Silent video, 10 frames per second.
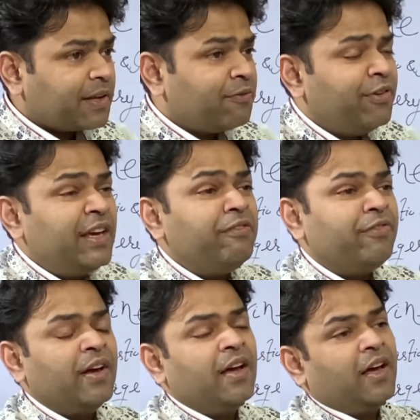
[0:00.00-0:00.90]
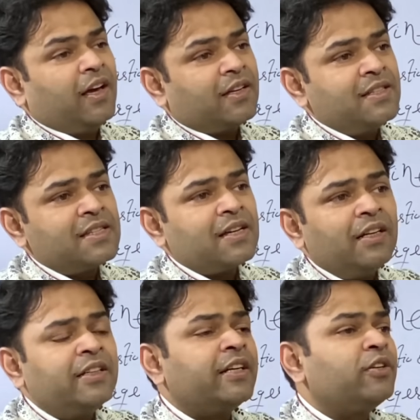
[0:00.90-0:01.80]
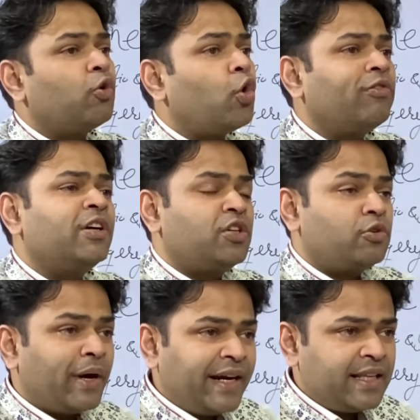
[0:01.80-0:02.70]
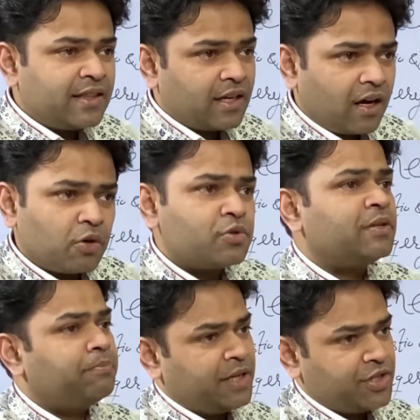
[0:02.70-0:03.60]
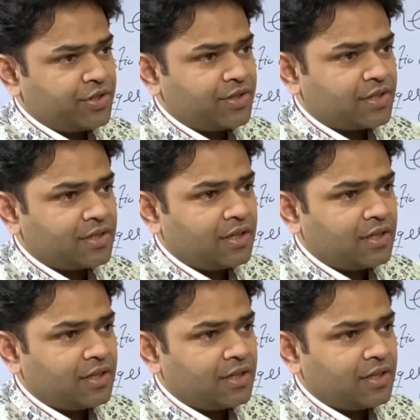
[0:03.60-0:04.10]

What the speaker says: we've consulted over 20,000 patients.